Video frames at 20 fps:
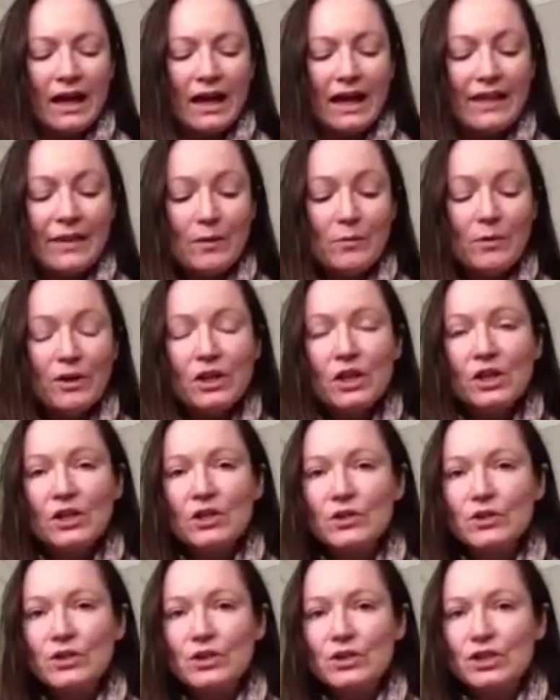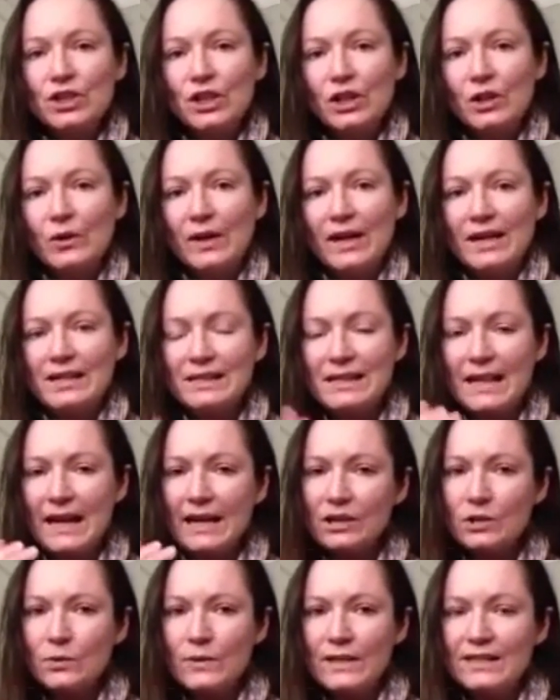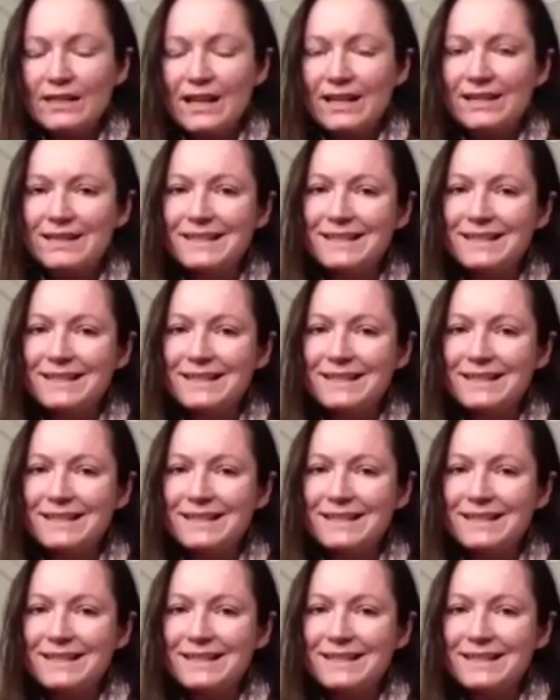And then what you can also do is take tweets and